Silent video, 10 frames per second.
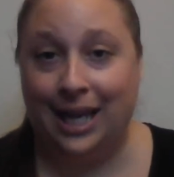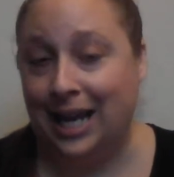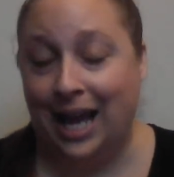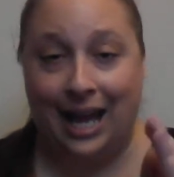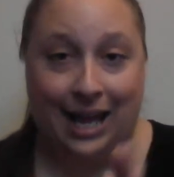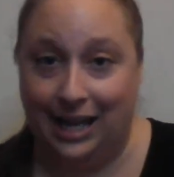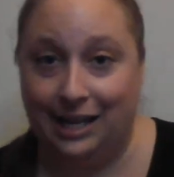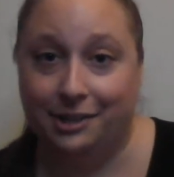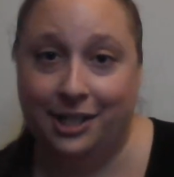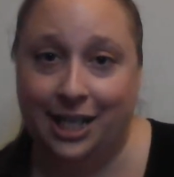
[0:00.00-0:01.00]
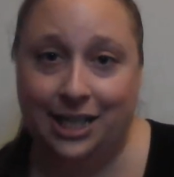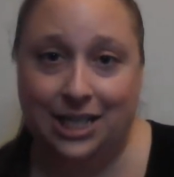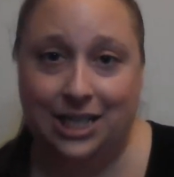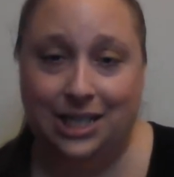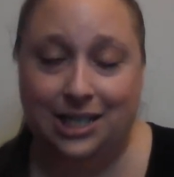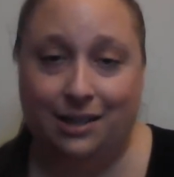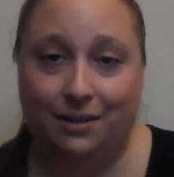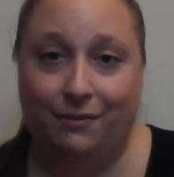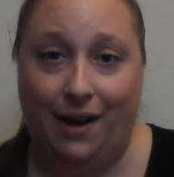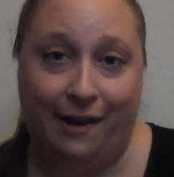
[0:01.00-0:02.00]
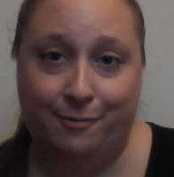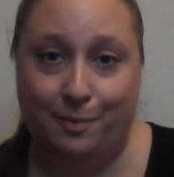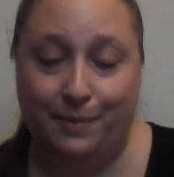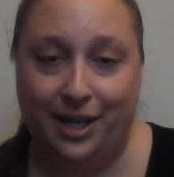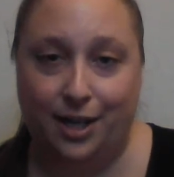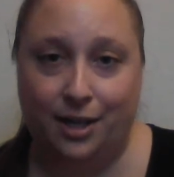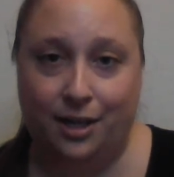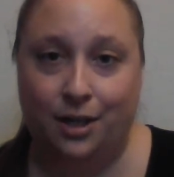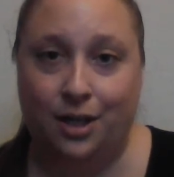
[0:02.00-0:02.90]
and Haley at the season 5 premiere,